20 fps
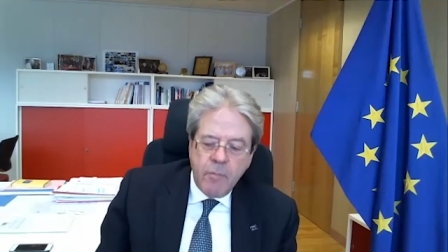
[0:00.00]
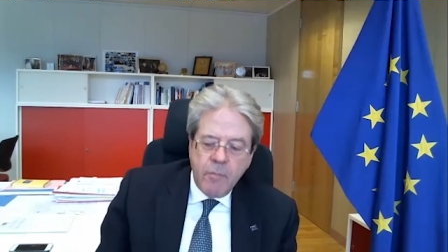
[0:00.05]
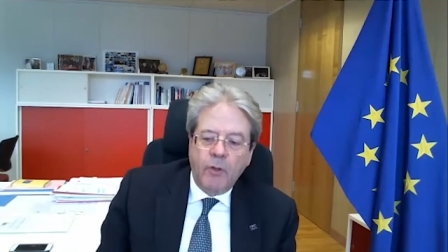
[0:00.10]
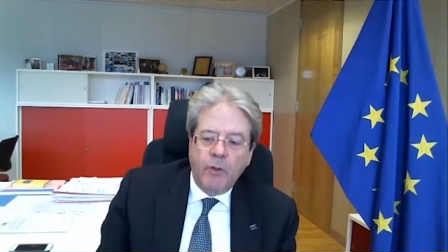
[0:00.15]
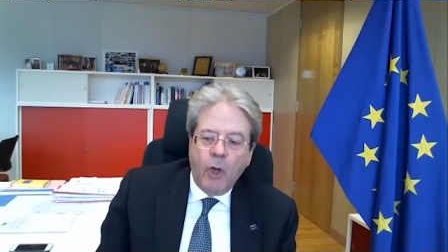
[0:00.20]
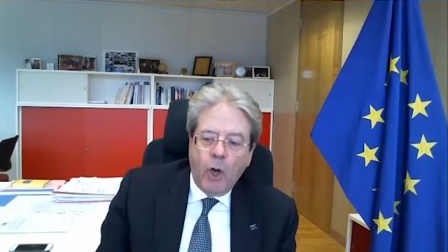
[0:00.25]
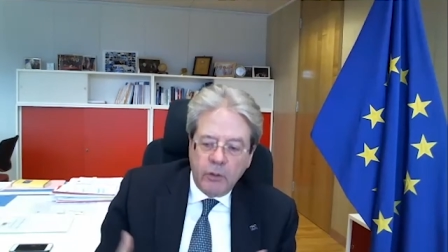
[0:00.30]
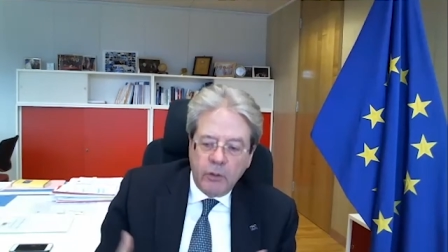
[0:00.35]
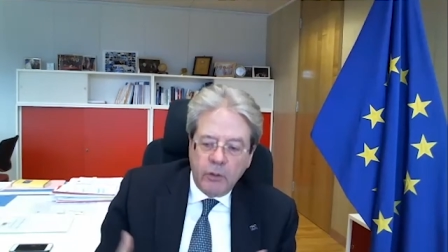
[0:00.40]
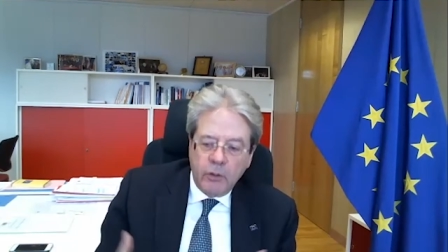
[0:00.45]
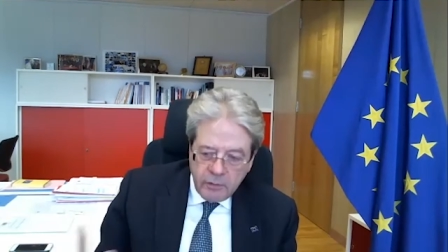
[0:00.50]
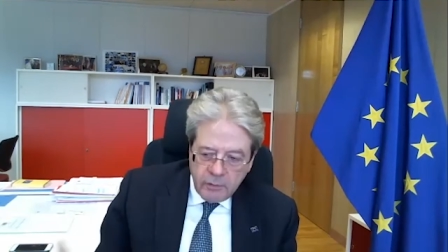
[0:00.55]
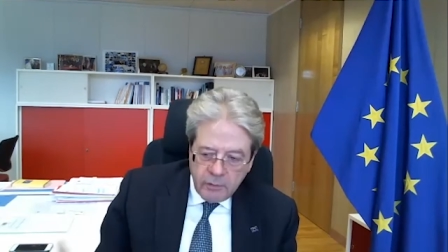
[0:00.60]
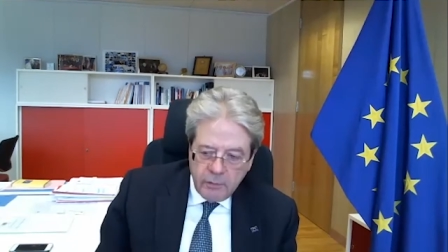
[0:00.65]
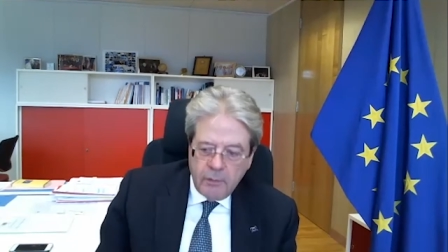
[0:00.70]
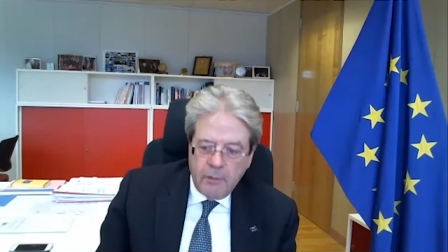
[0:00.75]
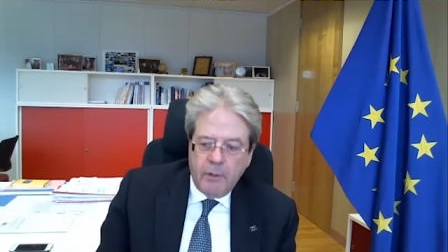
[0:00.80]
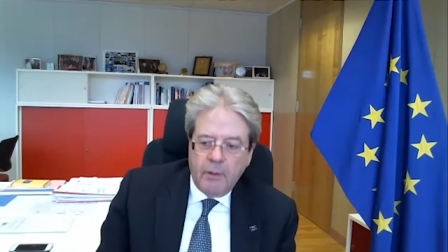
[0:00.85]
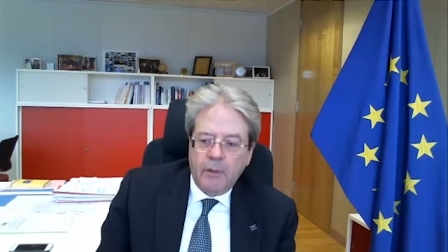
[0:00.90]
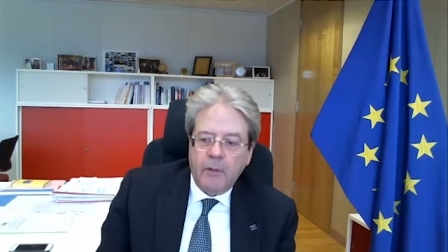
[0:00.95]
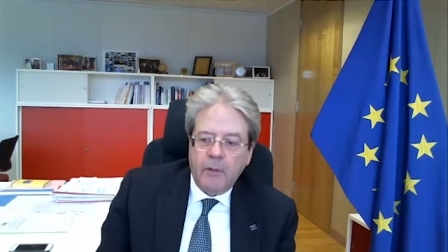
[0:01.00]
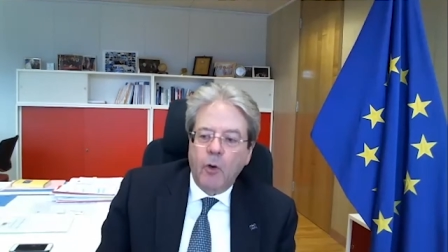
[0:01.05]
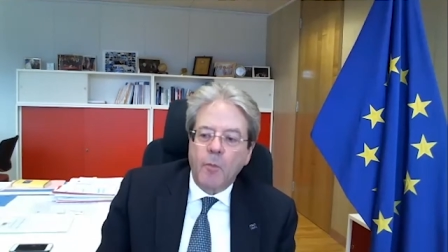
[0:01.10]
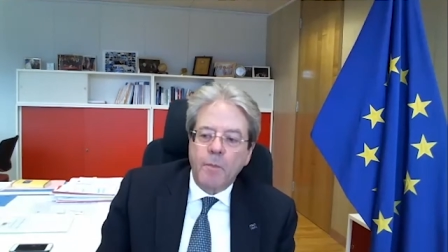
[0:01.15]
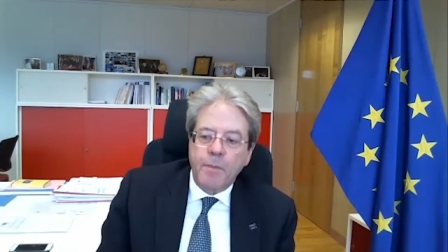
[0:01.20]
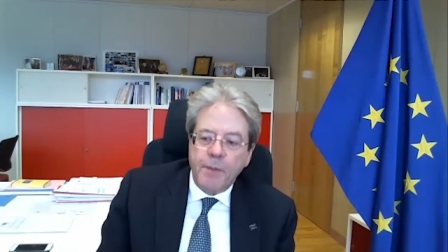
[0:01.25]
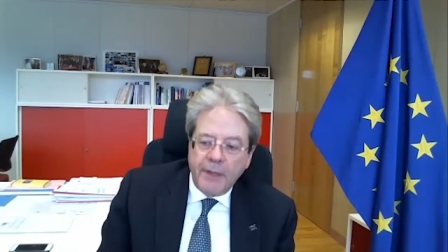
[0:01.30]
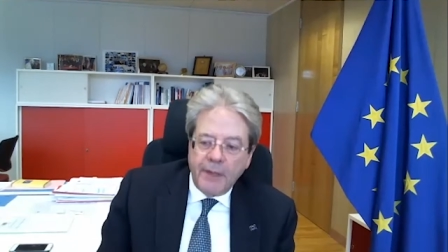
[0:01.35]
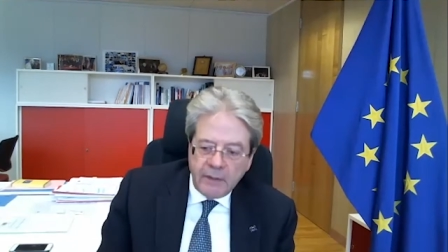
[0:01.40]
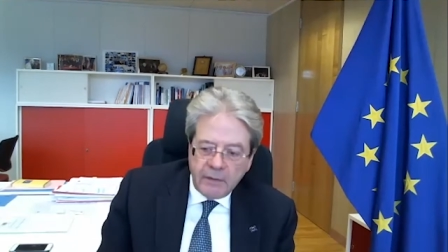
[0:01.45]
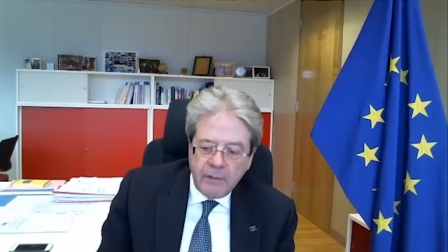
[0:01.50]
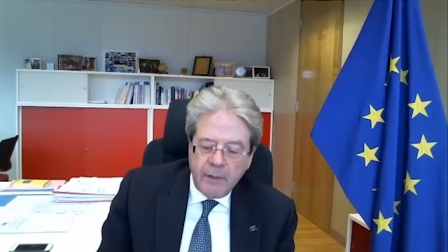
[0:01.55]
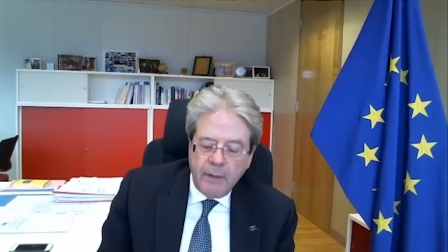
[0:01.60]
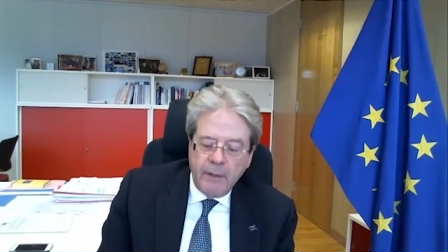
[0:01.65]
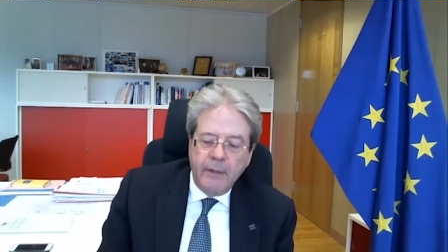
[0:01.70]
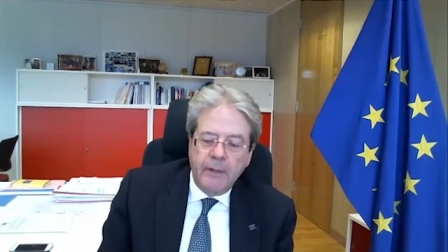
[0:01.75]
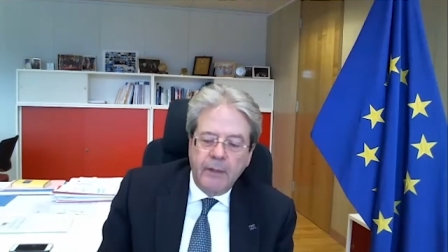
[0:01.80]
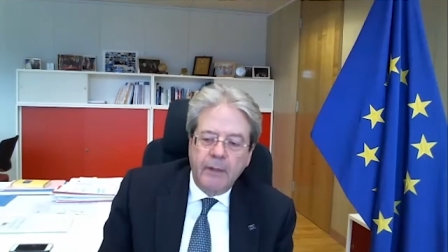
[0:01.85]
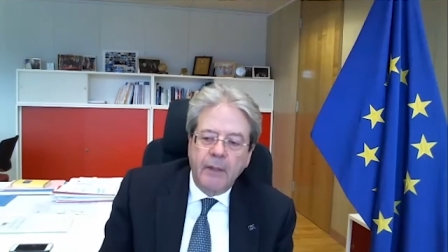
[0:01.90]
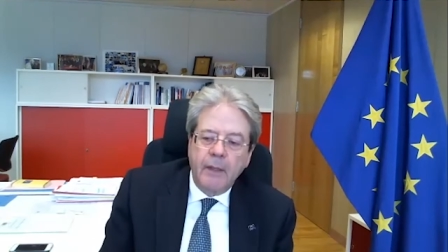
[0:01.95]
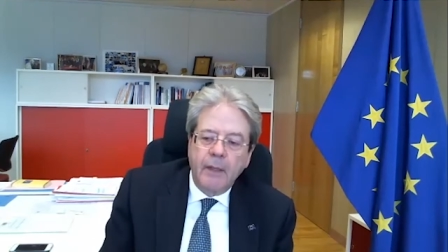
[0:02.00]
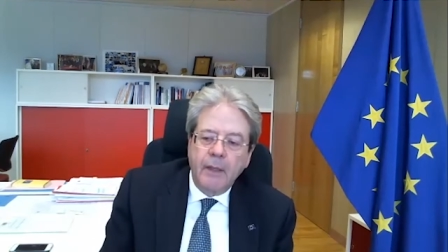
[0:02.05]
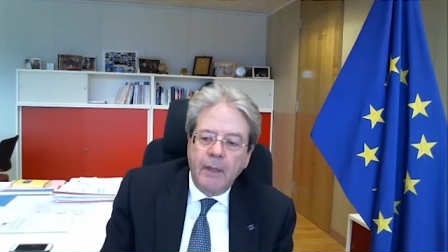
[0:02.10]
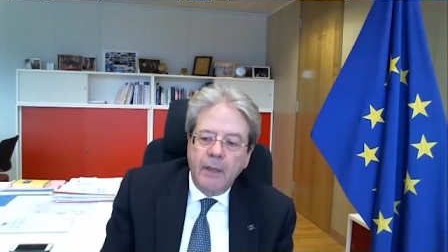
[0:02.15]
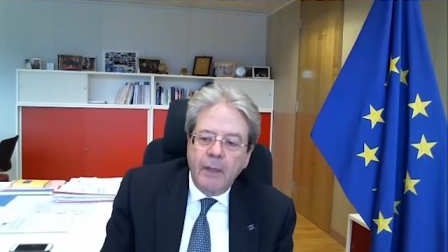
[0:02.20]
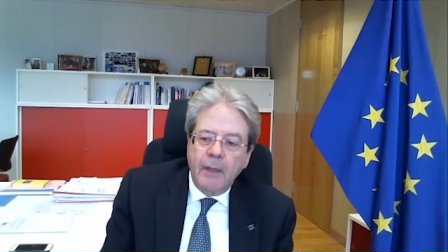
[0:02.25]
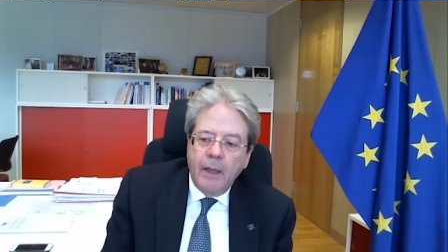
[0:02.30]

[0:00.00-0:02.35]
not completely